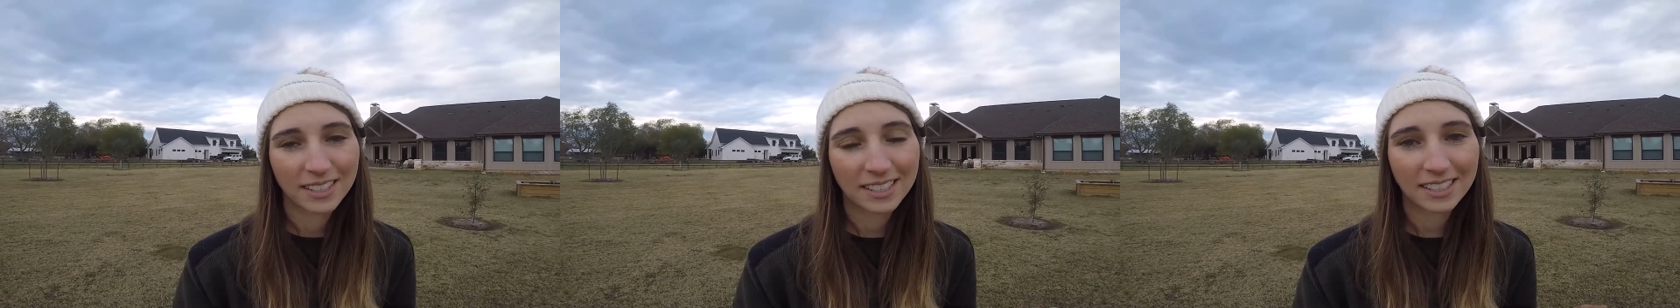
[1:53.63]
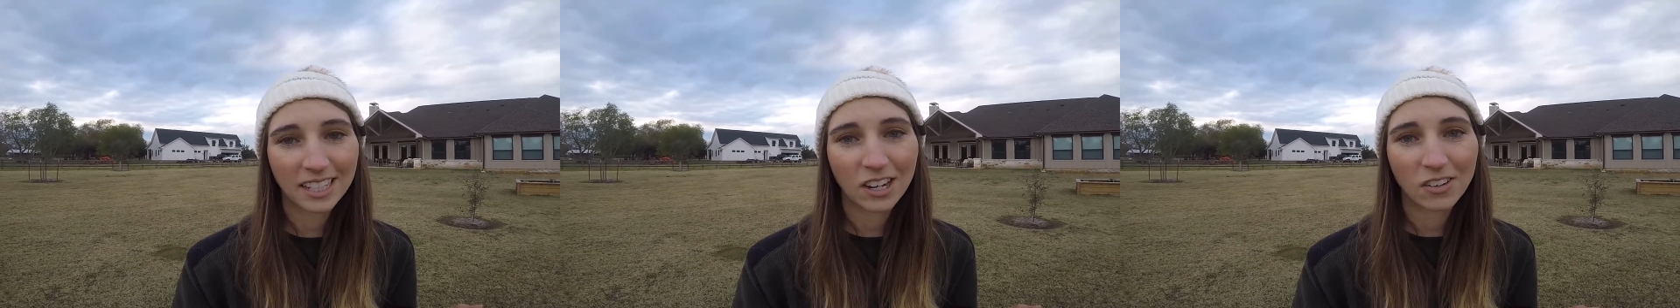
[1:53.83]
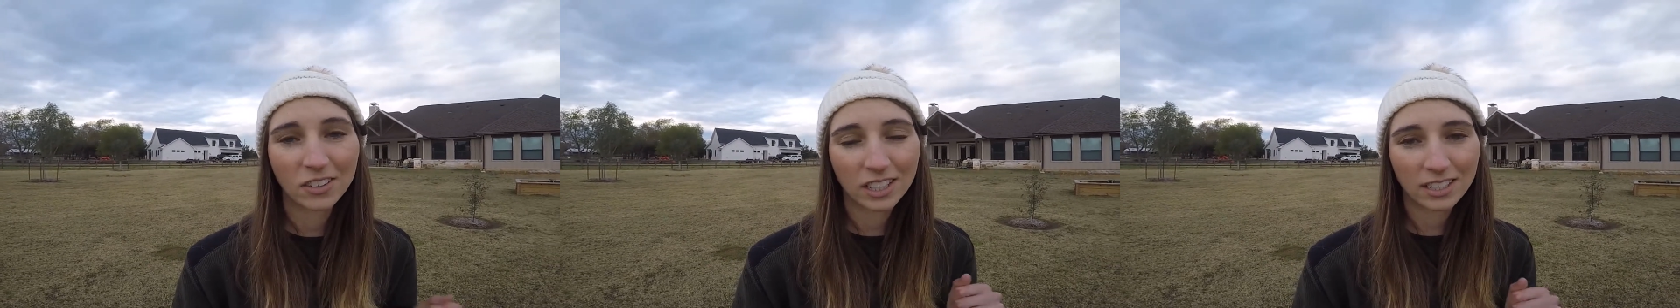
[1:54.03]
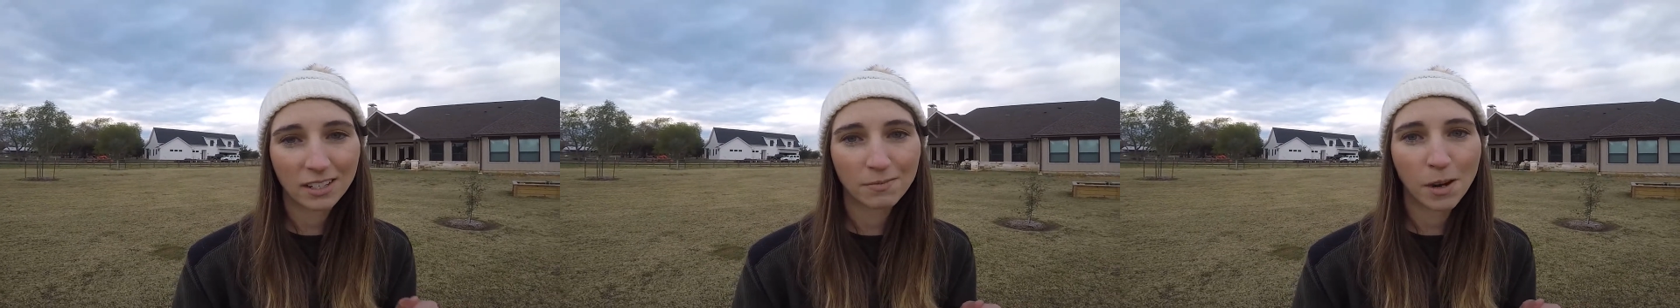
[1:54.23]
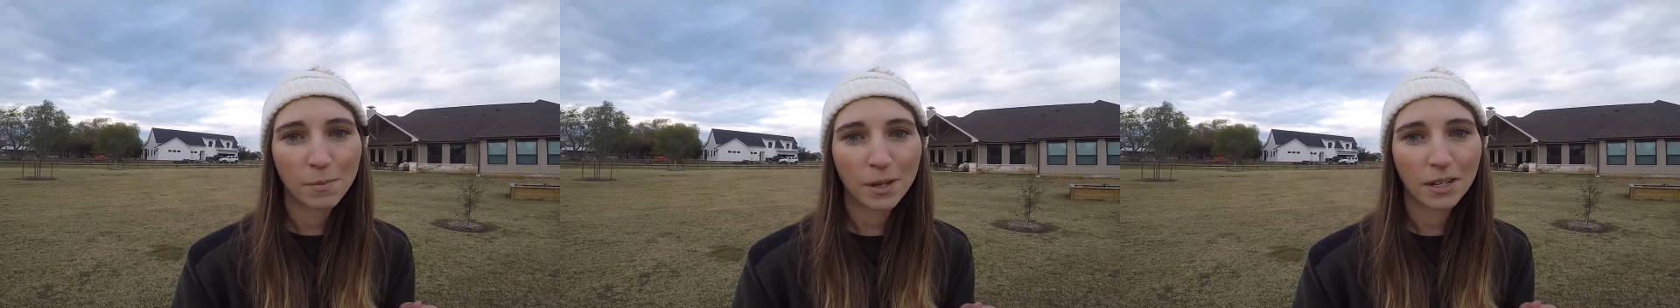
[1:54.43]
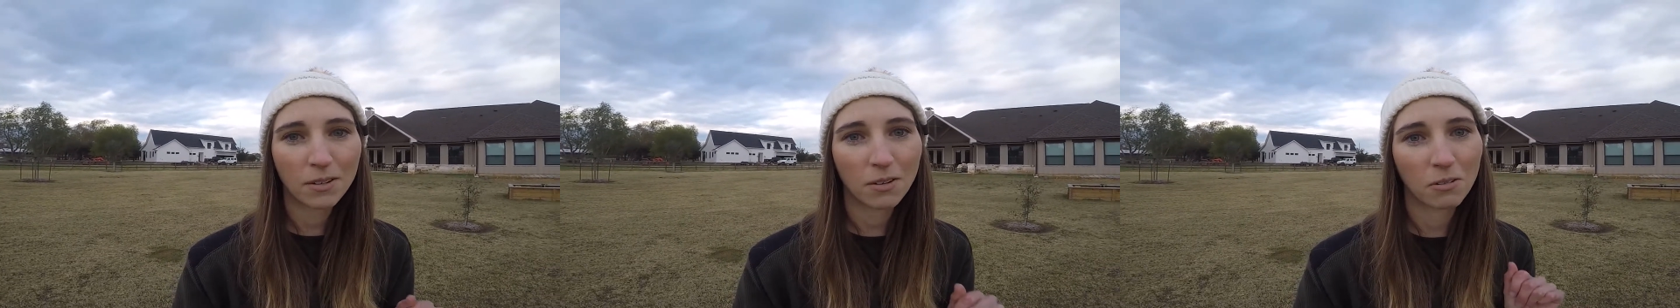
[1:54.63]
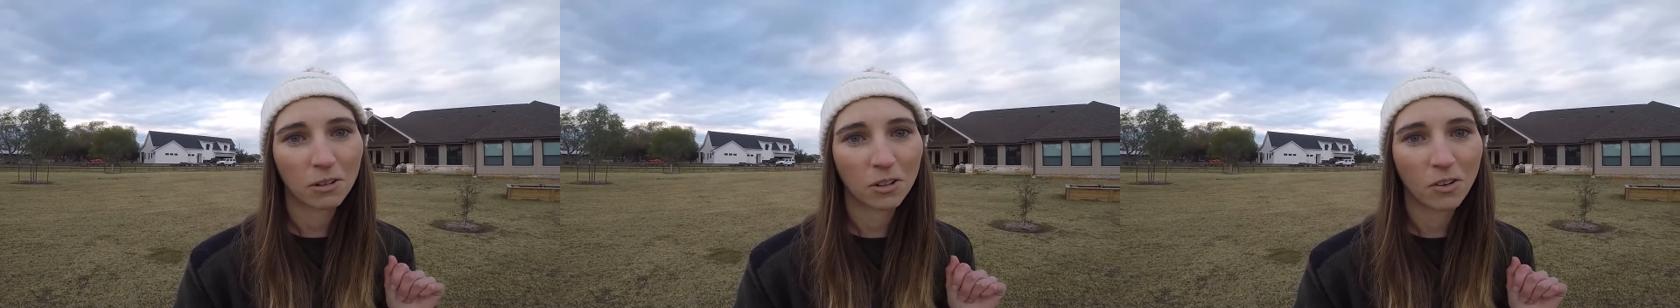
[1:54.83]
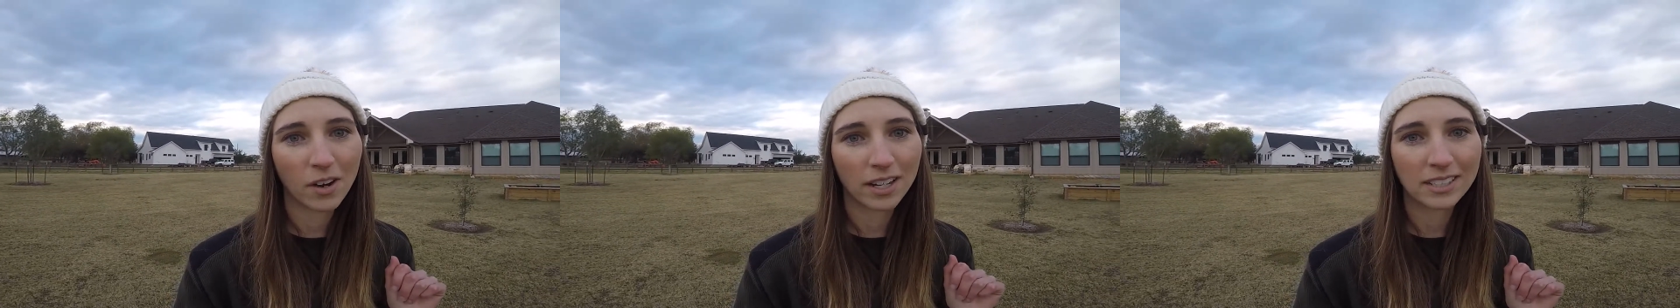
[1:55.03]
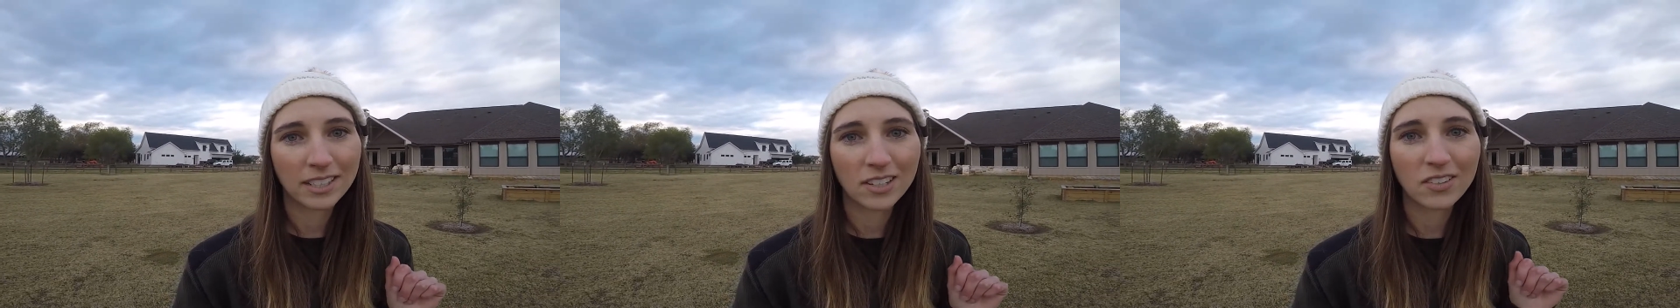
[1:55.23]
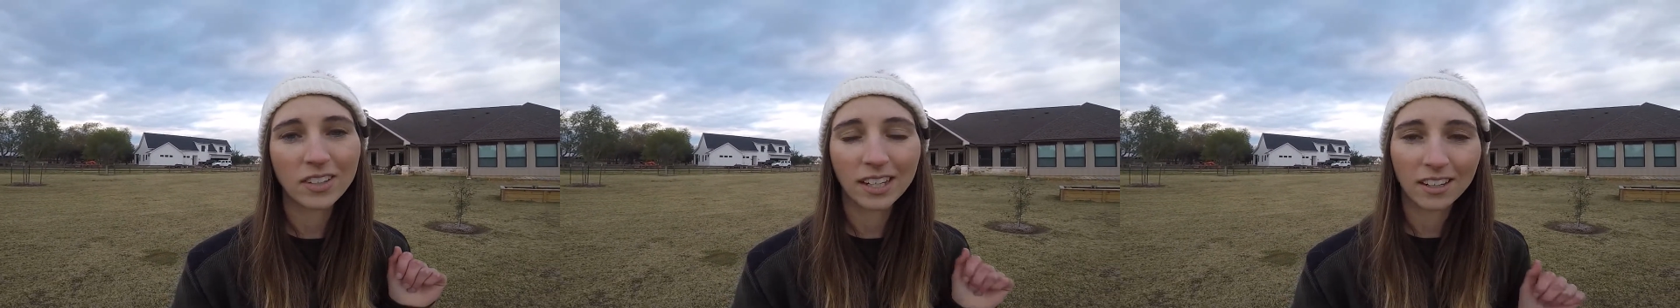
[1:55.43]
So in just a moment, we're going
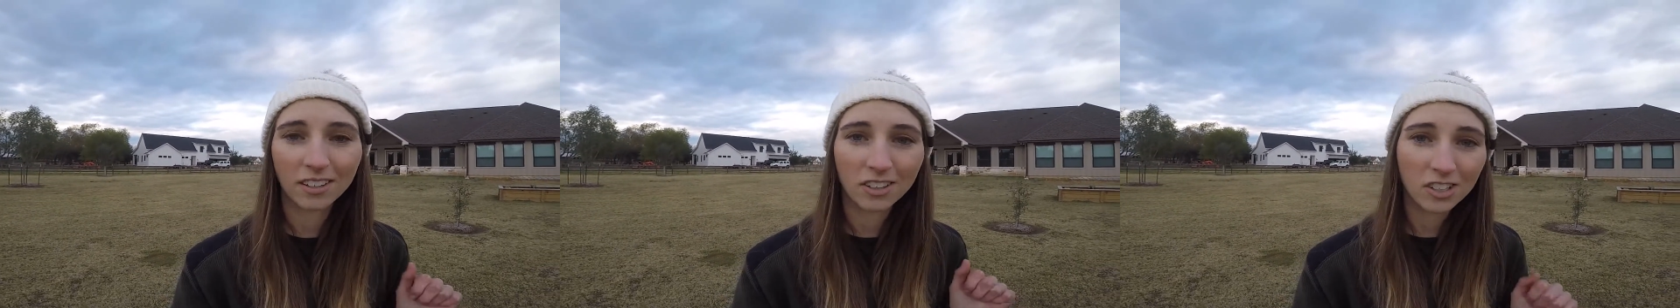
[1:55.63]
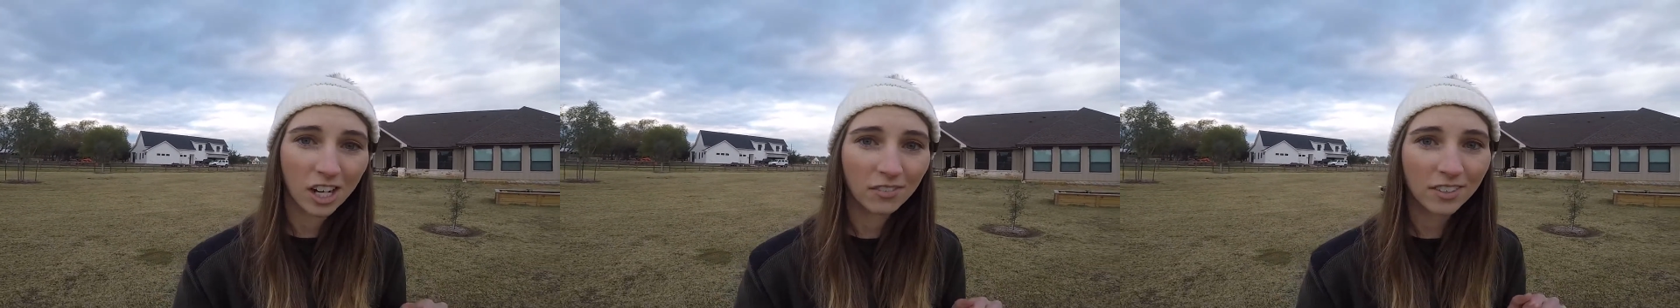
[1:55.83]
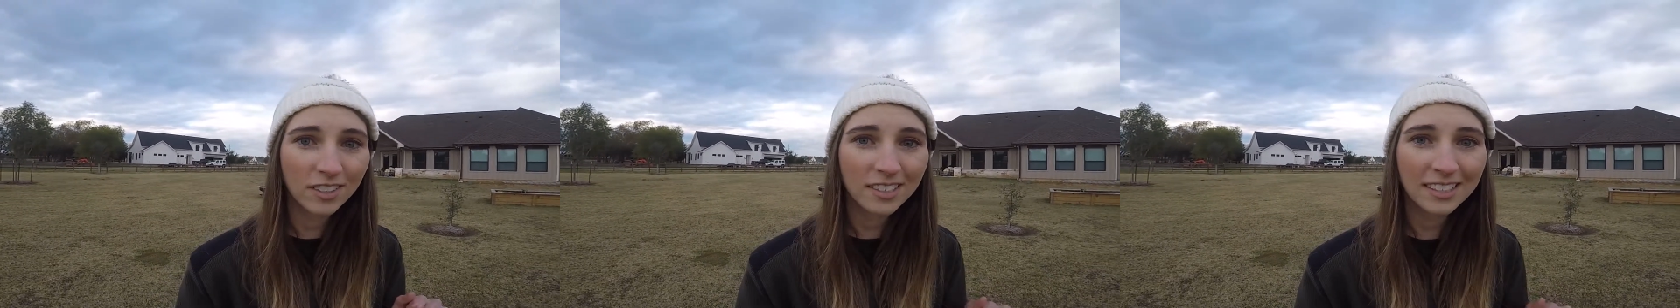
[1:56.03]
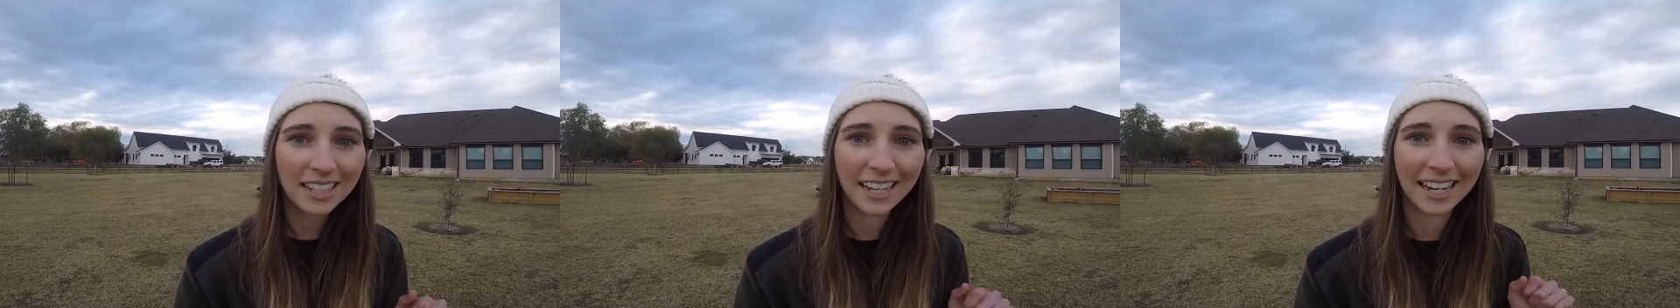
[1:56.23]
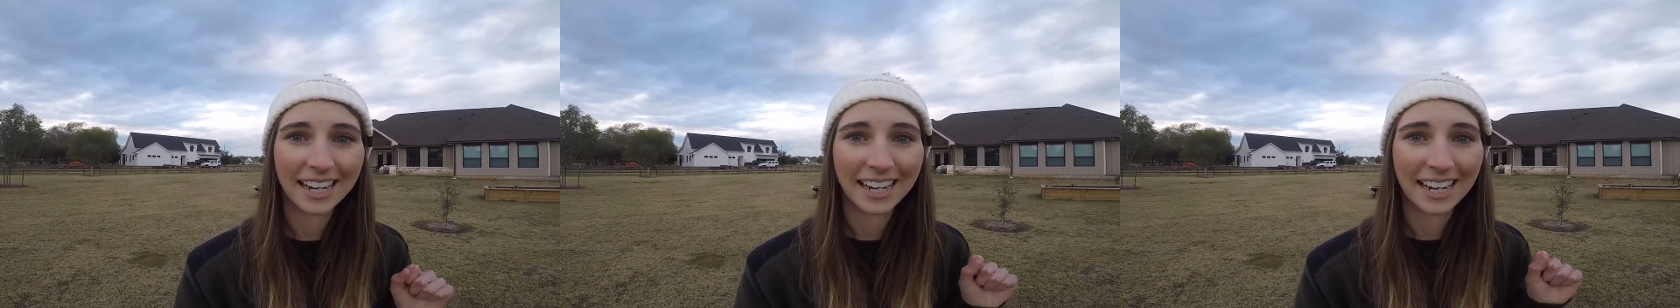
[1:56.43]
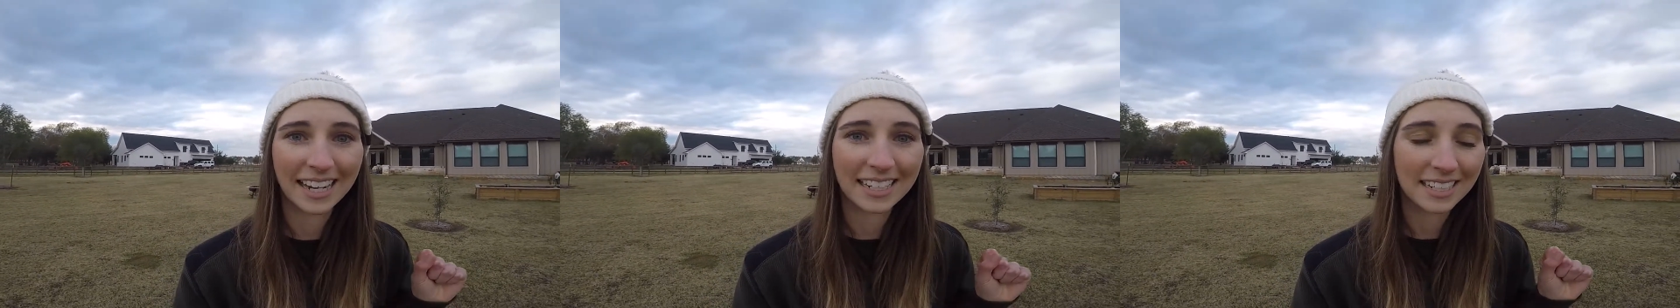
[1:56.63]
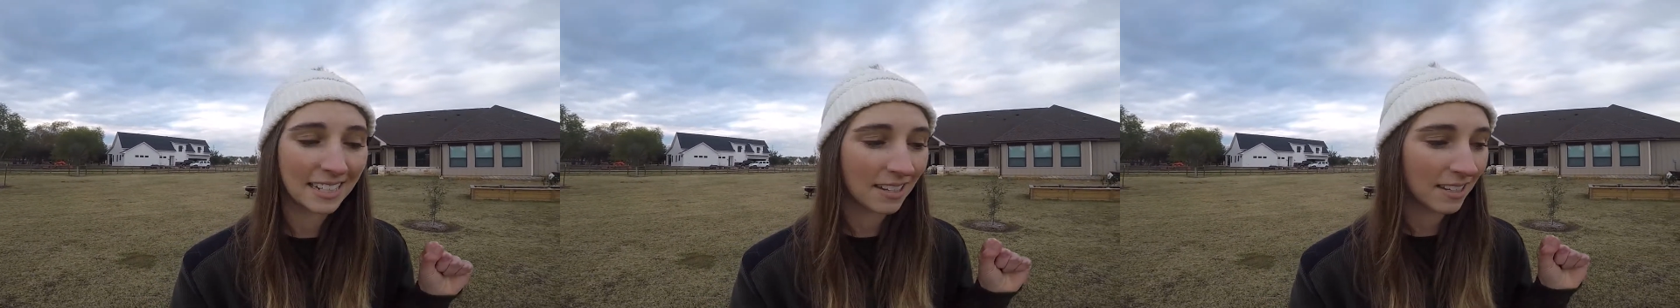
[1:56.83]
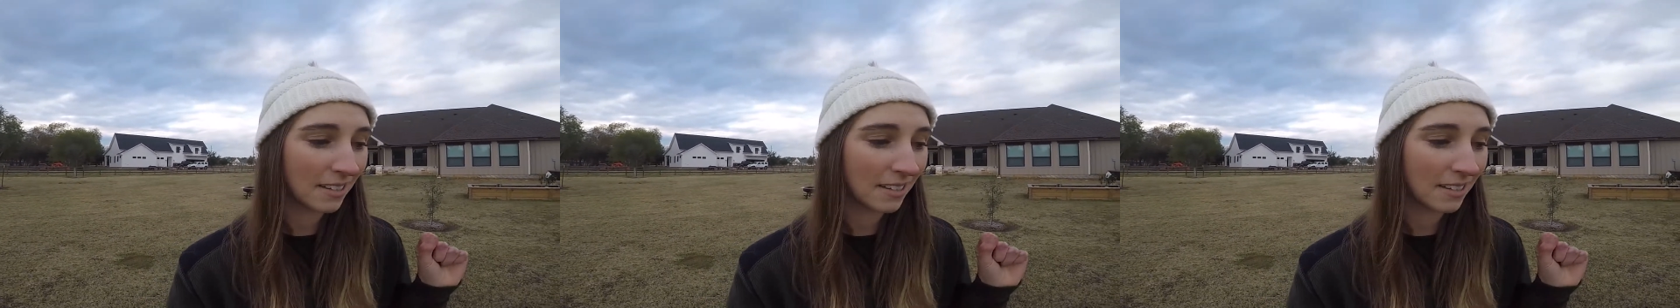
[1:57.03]
to get our shovels and